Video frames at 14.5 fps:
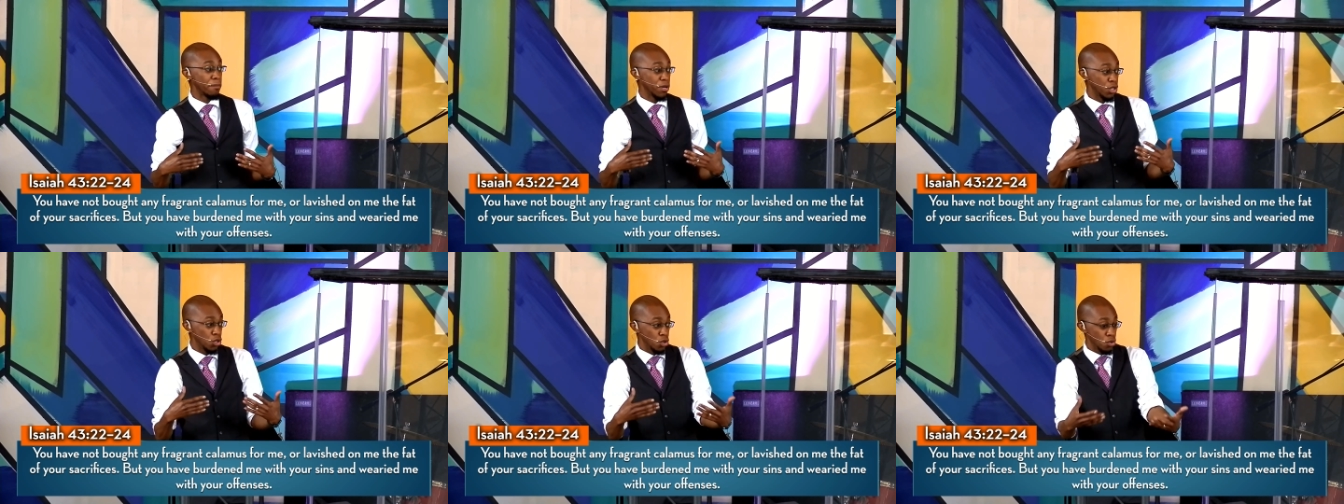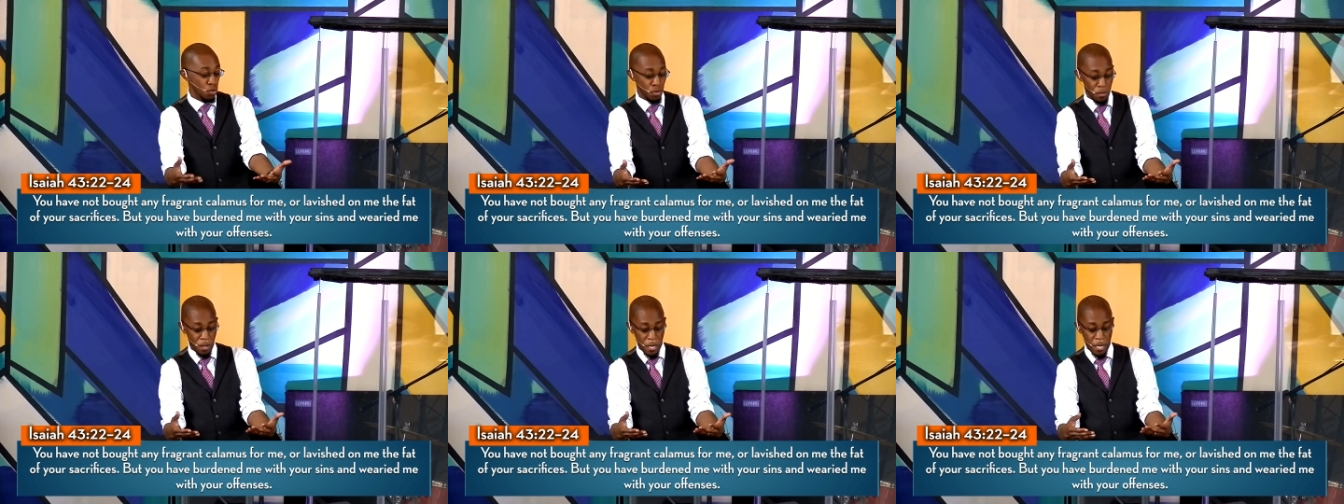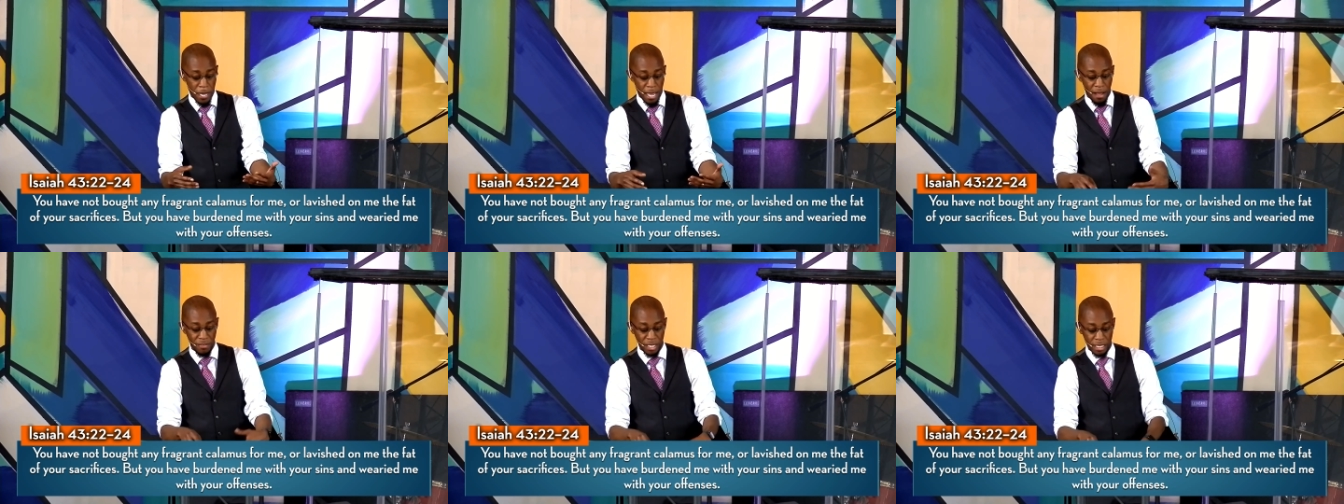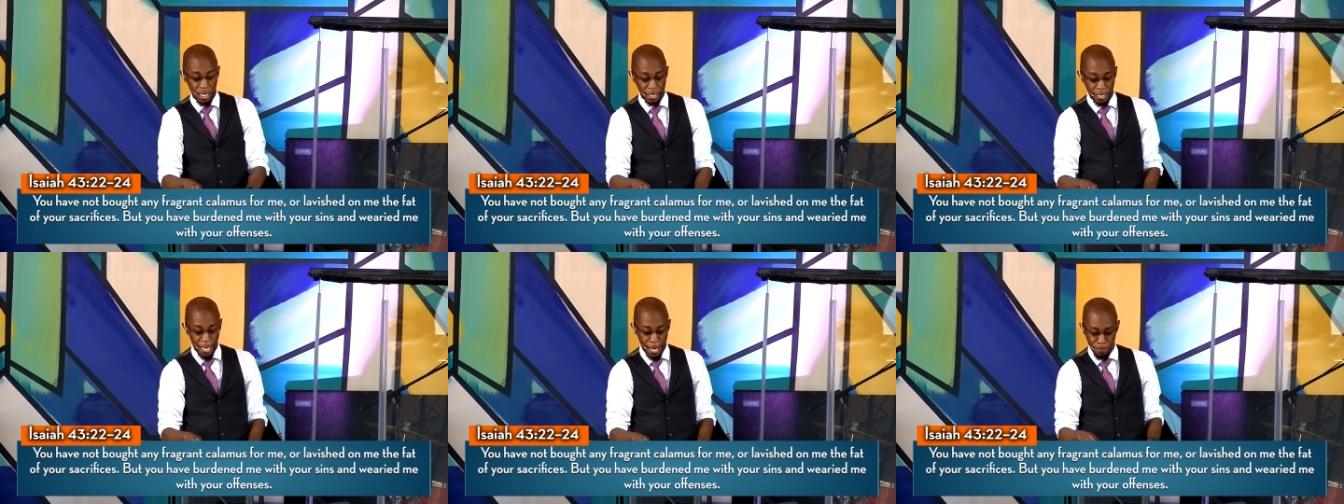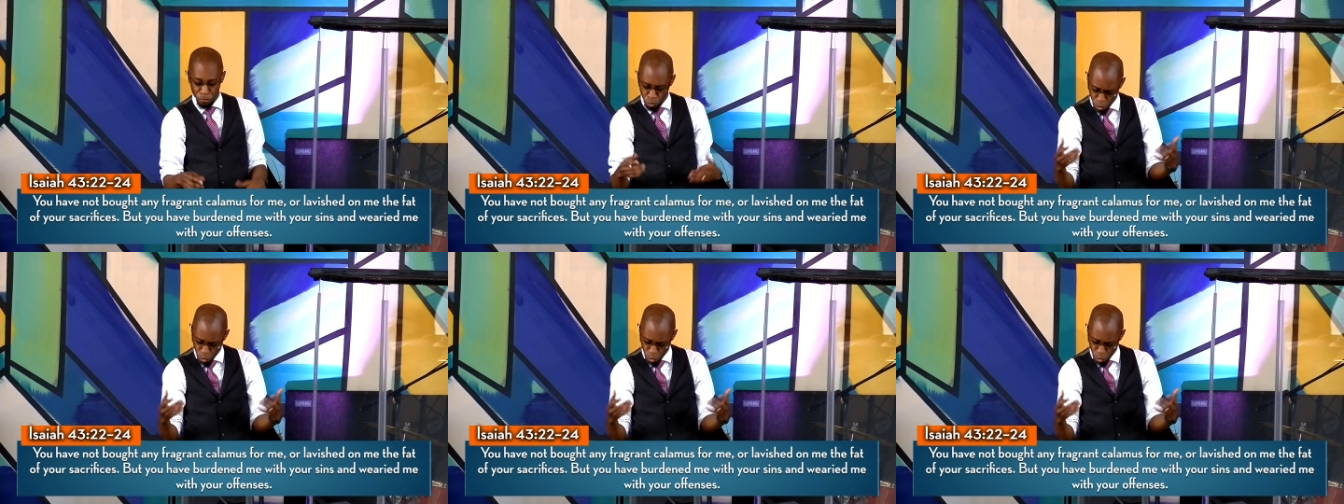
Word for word: but you haven't done that.